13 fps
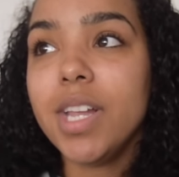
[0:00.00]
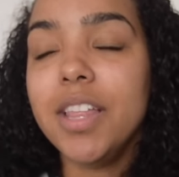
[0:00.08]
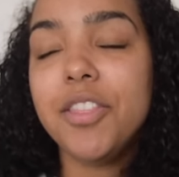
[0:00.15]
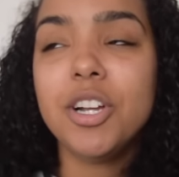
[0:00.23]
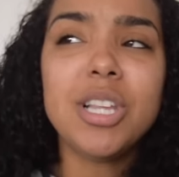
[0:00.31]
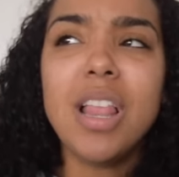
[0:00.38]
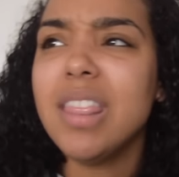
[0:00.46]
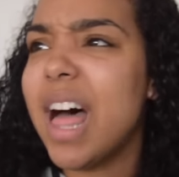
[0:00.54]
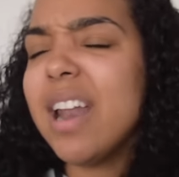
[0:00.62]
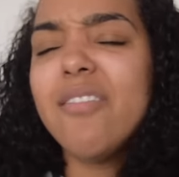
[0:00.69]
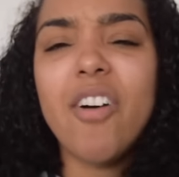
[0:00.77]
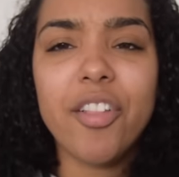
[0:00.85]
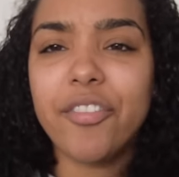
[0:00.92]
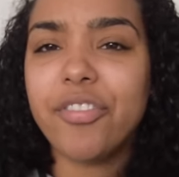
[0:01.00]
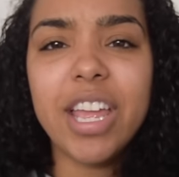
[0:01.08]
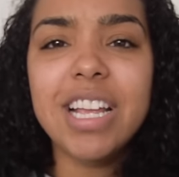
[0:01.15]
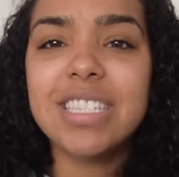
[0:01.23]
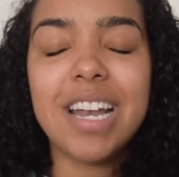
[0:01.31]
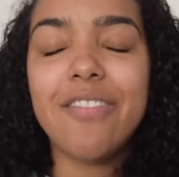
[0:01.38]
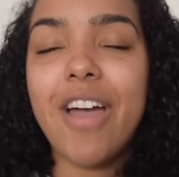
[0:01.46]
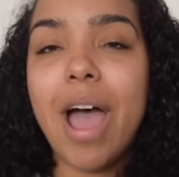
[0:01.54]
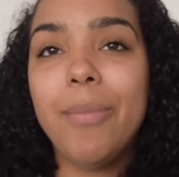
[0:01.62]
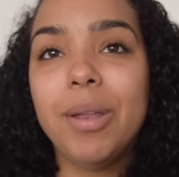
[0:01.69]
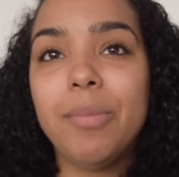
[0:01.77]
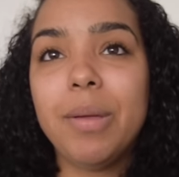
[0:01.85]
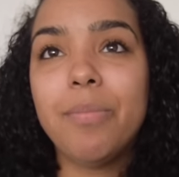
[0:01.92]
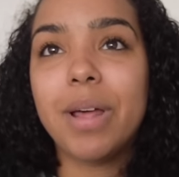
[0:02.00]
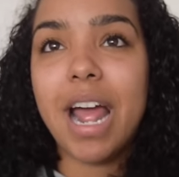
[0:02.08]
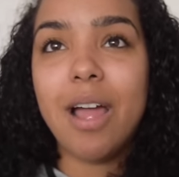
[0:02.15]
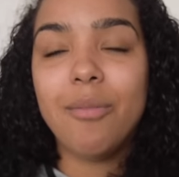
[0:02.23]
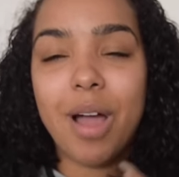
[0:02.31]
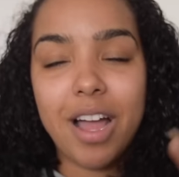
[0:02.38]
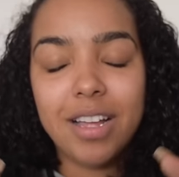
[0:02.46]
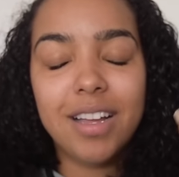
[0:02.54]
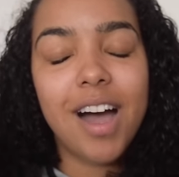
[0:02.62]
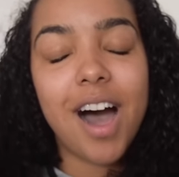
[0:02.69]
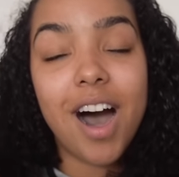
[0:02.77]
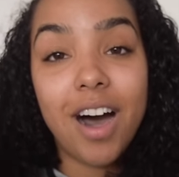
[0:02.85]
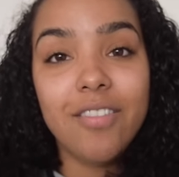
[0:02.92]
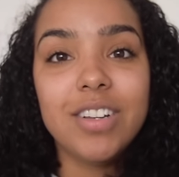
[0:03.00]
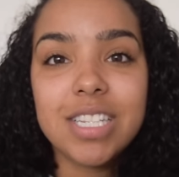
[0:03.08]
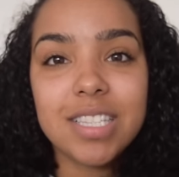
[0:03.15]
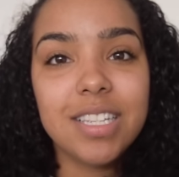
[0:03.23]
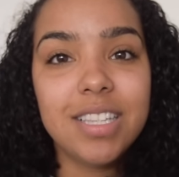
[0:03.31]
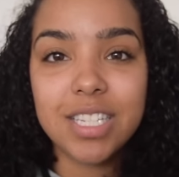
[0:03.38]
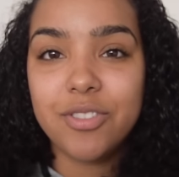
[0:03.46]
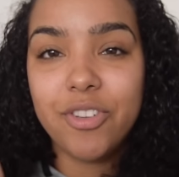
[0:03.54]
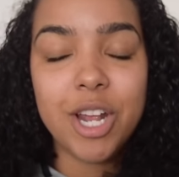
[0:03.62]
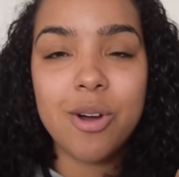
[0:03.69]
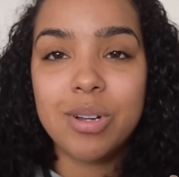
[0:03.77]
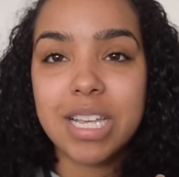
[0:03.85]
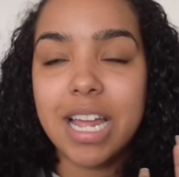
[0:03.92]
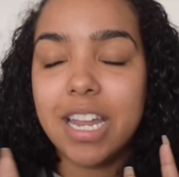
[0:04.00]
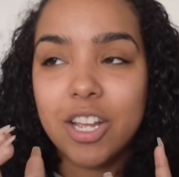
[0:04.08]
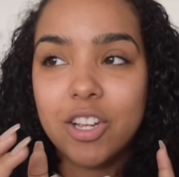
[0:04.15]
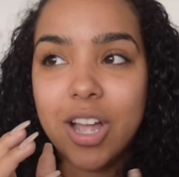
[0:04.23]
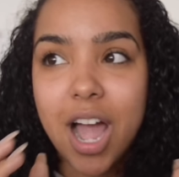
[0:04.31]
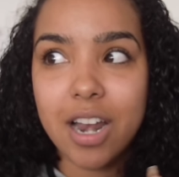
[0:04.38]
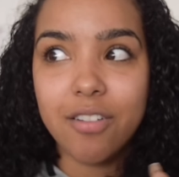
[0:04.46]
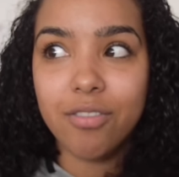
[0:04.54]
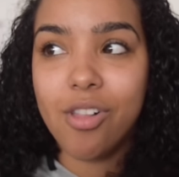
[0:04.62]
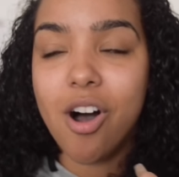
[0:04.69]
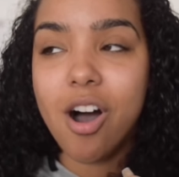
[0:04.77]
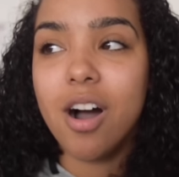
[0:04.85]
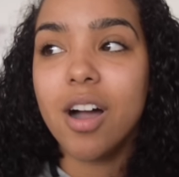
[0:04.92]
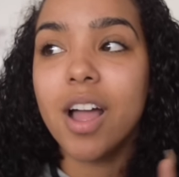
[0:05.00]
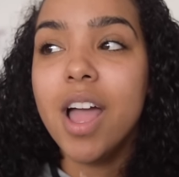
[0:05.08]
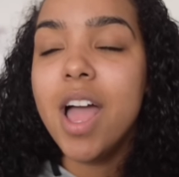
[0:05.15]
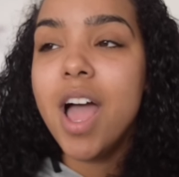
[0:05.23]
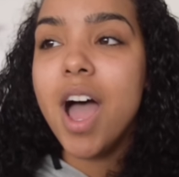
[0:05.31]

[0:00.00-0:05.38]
there's a lot of other things that have happened to me, but I'm I, obviously this video is getting kind of long.